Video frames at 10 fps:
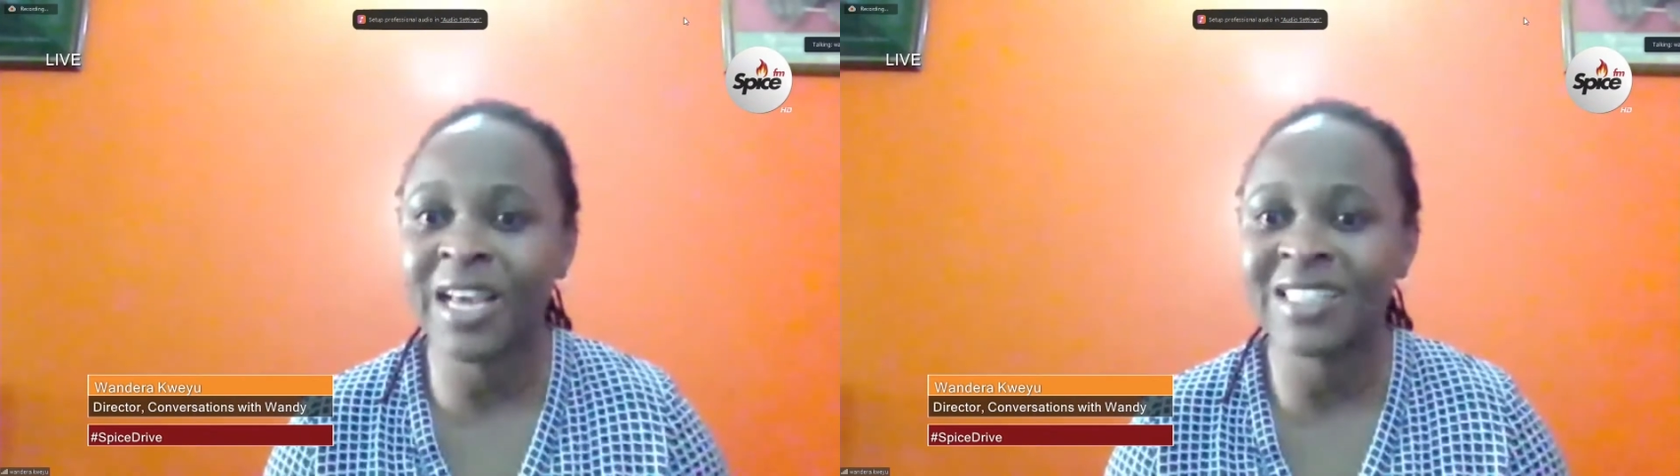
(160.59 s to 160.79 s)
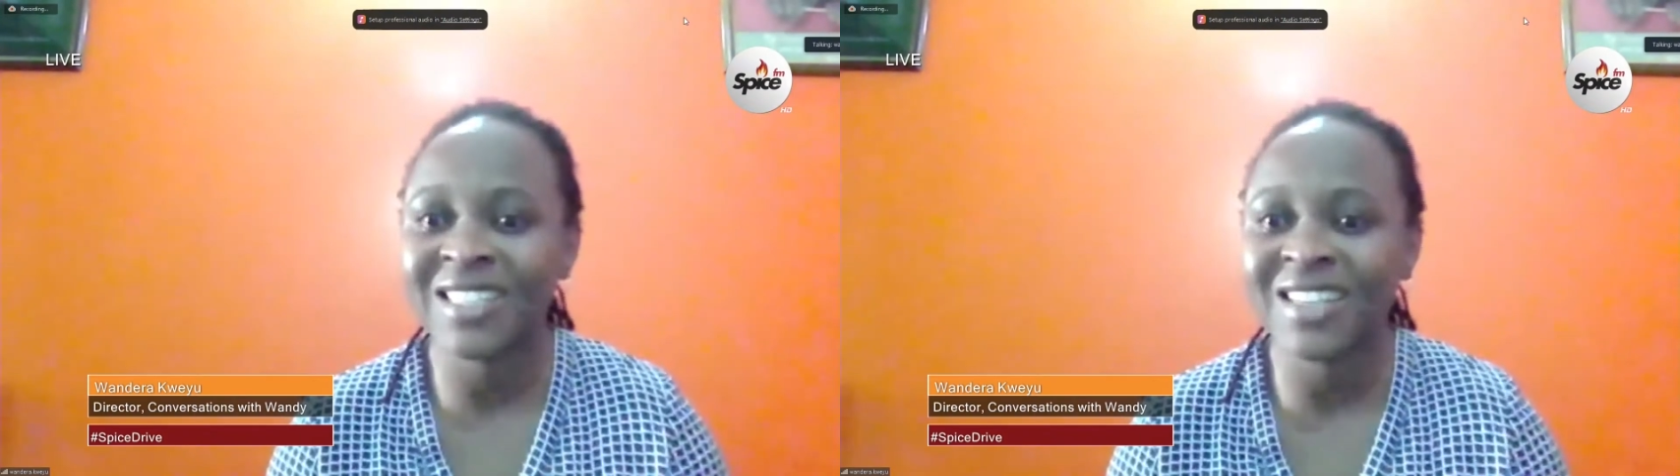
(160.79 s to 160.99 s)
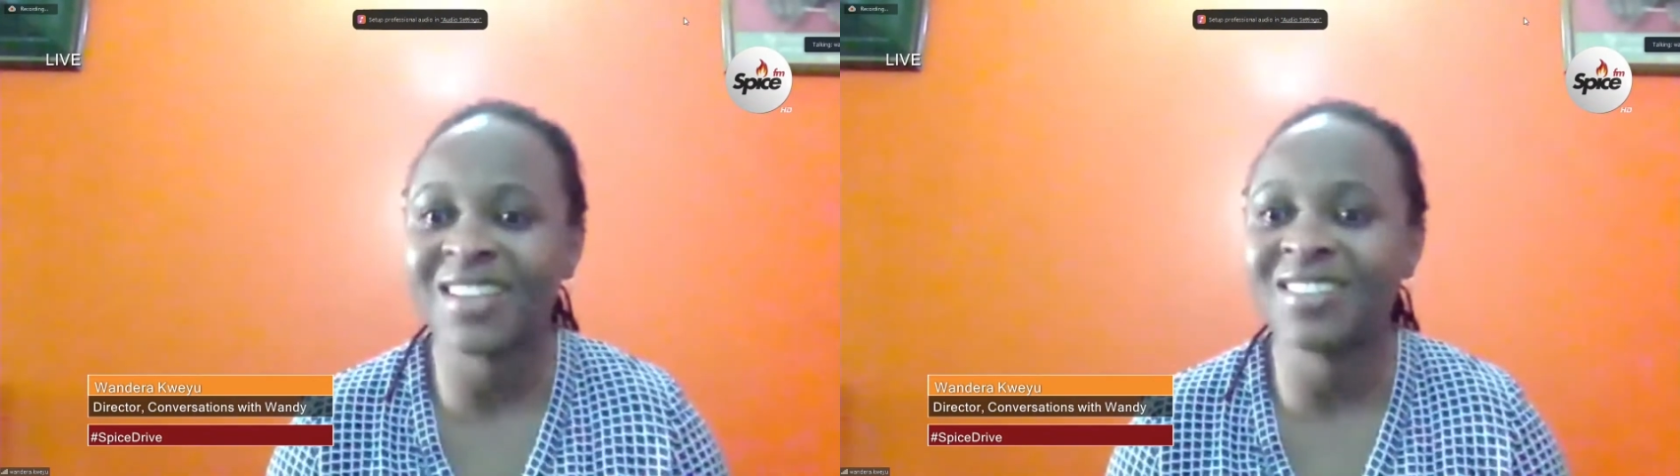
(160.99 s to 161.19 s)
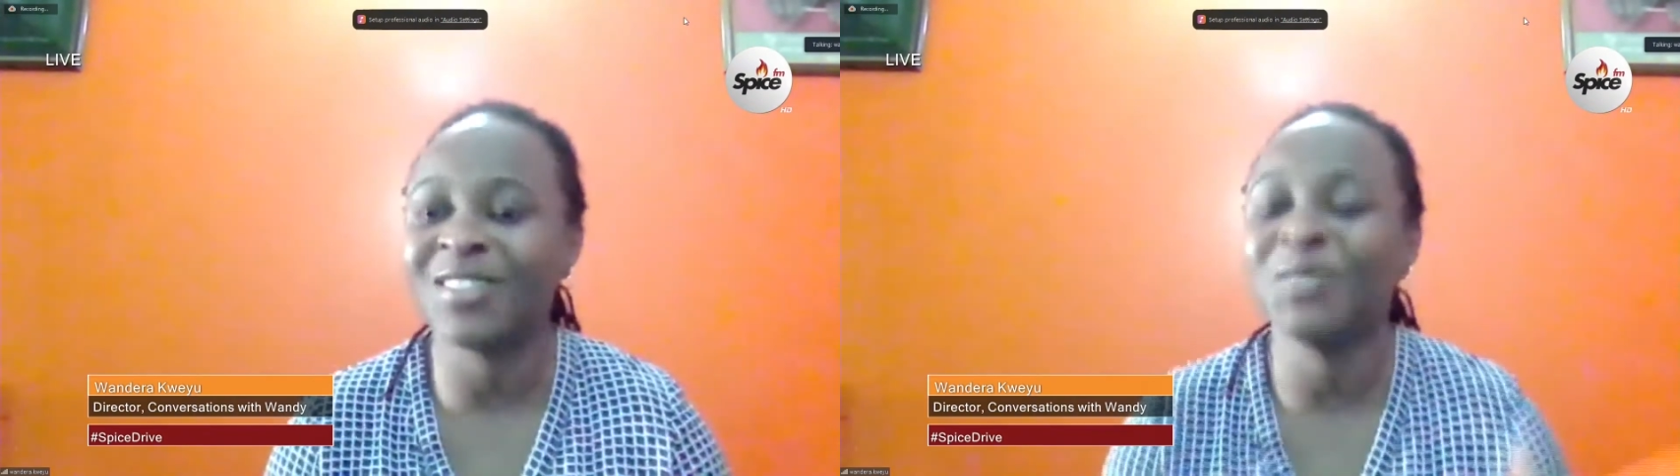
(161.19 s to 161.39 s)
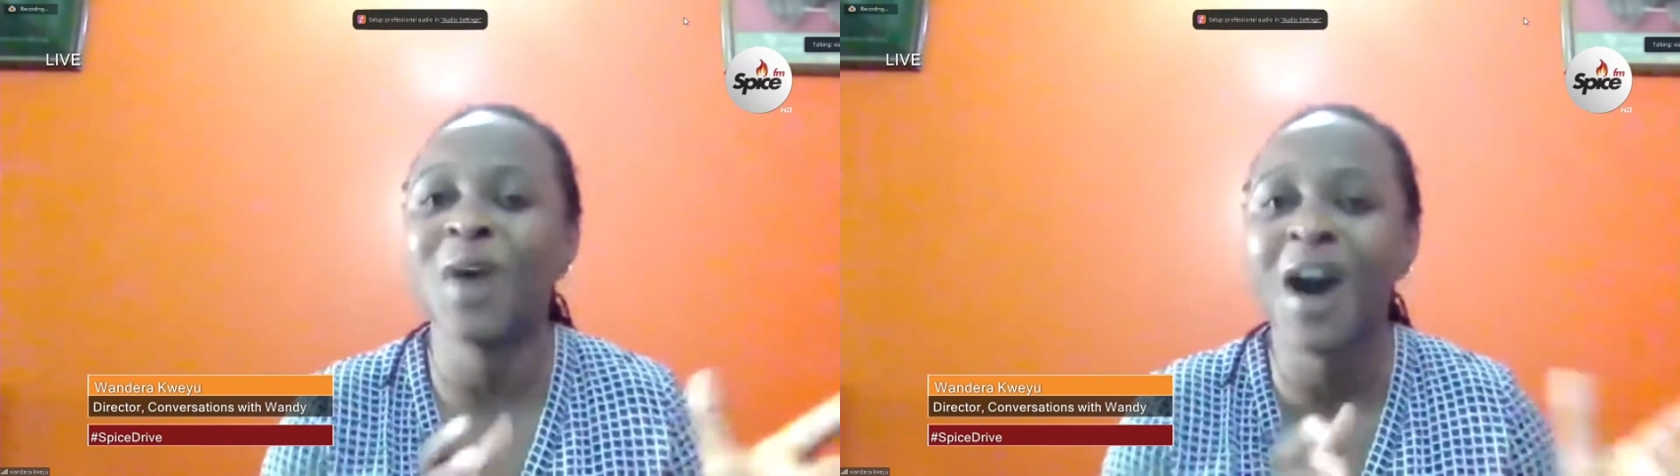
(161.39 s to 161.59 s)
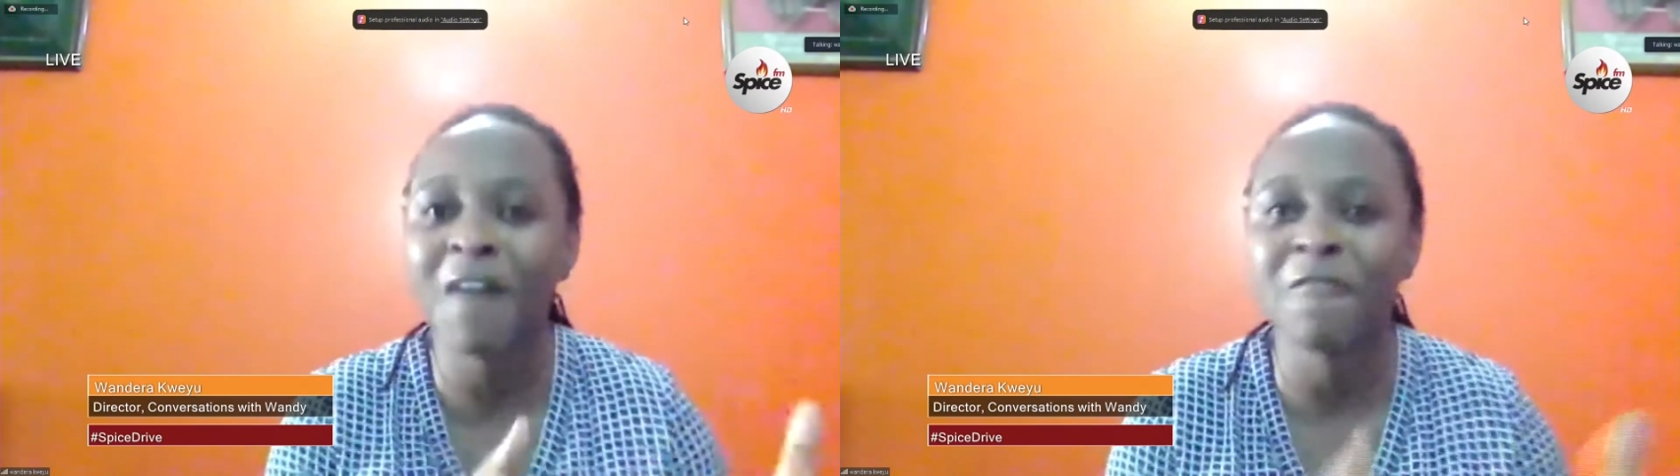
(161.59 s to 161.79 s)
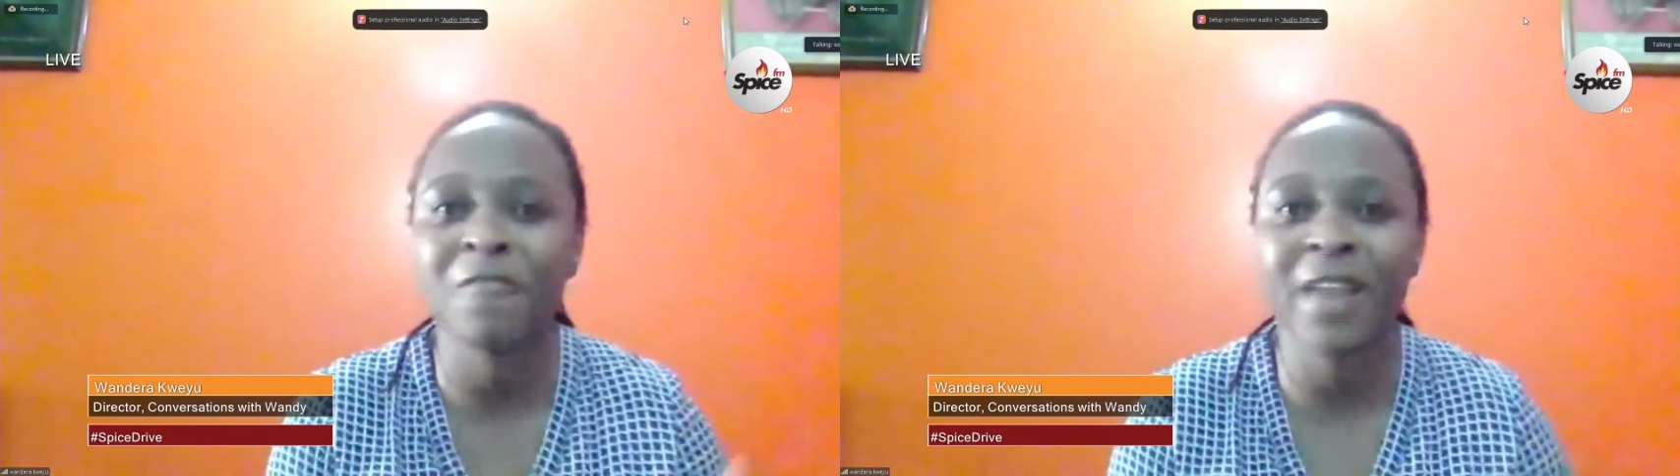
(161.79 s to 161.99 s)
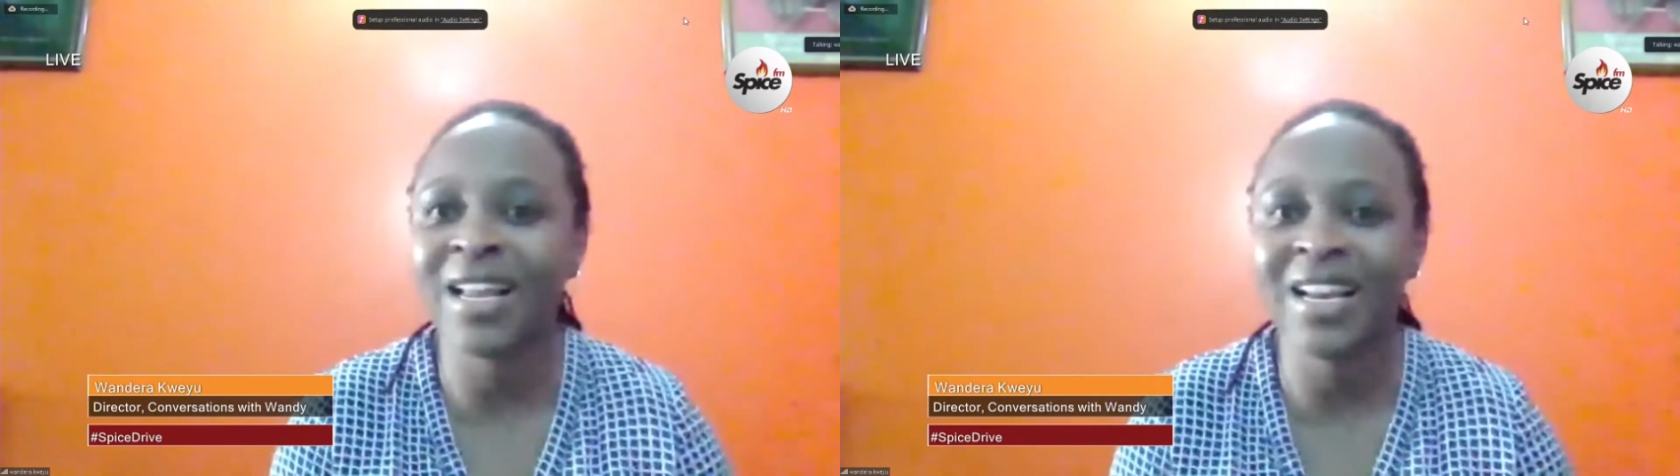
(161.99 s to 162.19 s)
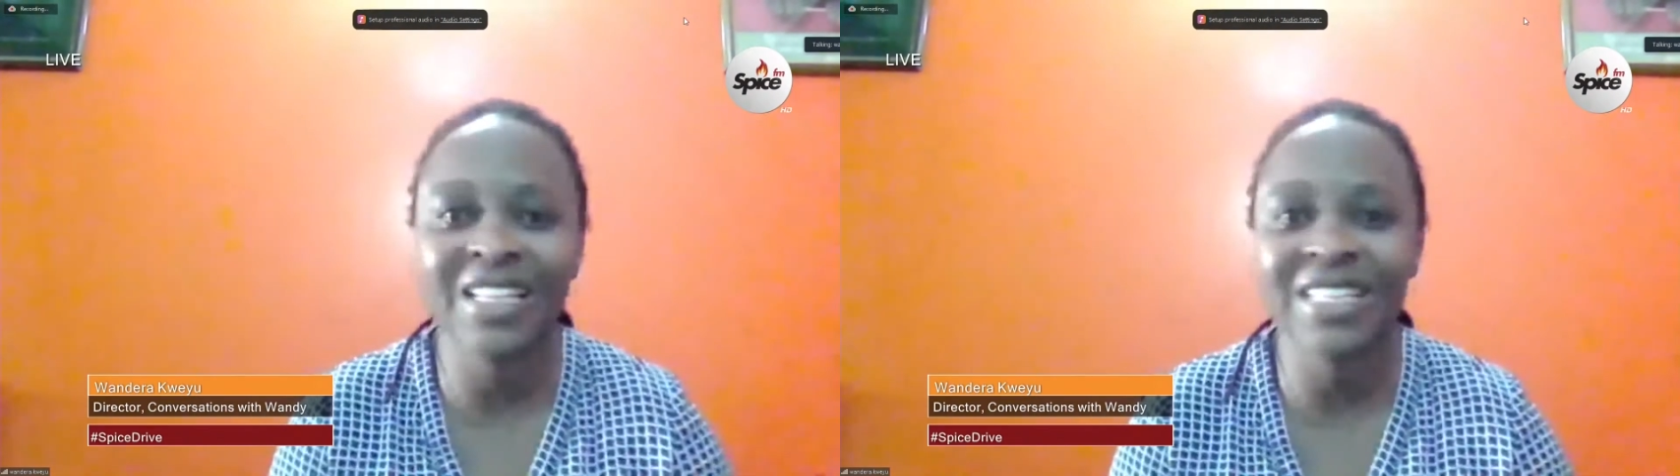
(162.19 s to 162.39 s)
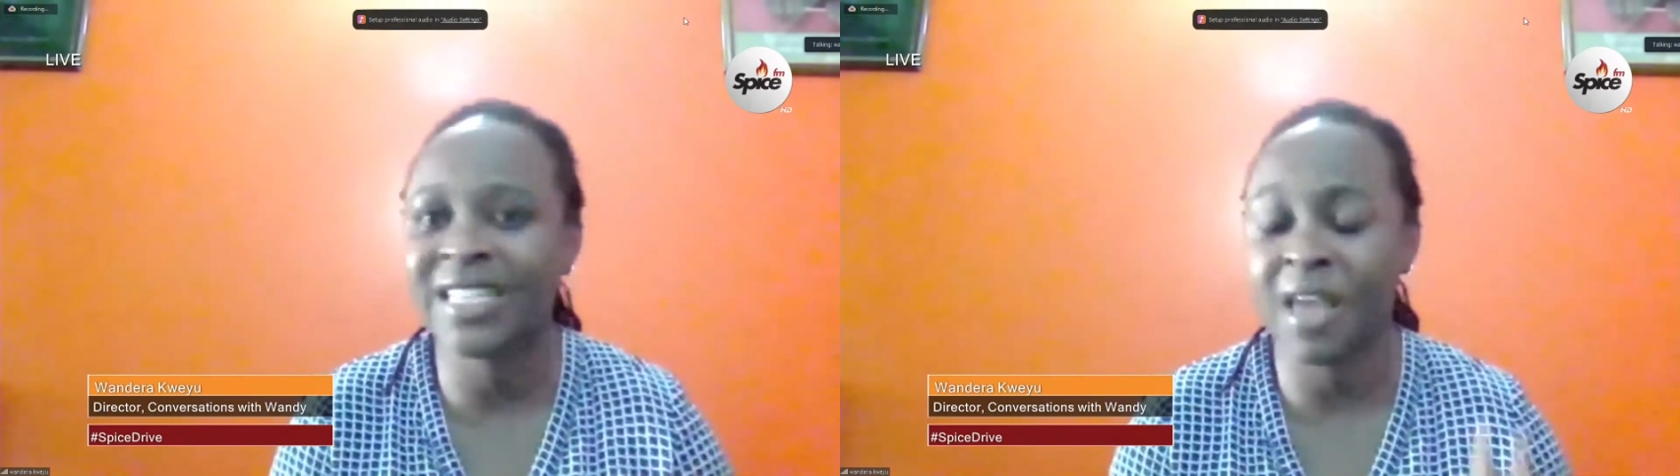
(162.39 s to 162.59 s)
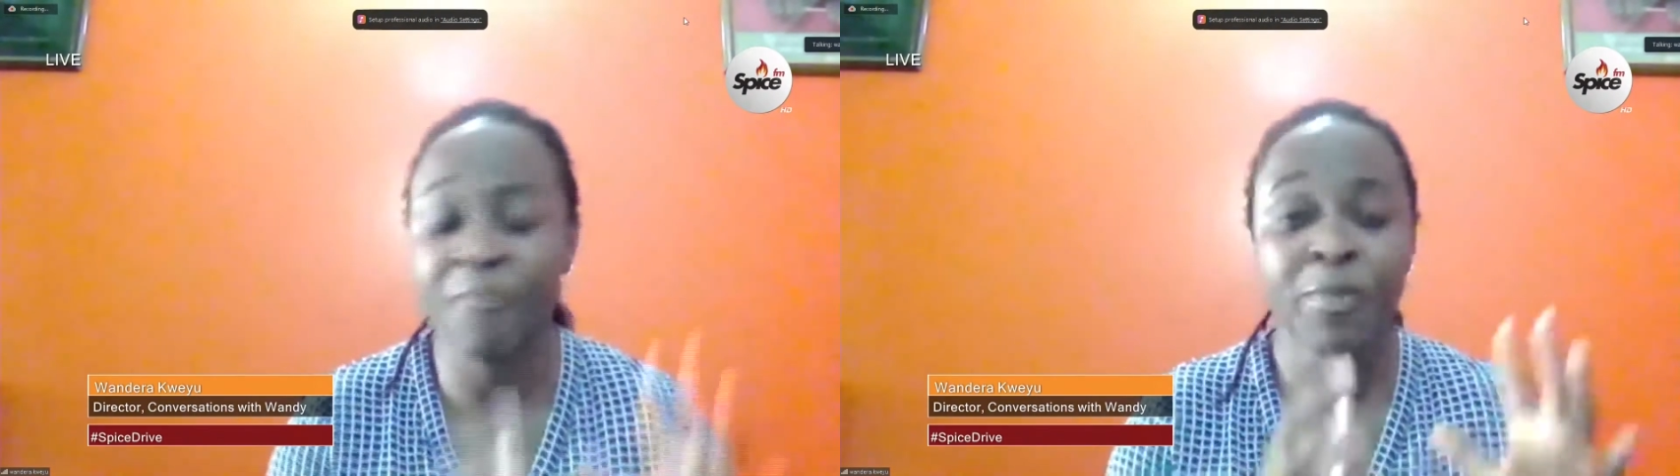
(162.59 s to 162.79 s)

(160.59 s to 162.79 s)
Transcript: exercise that you have, like let's say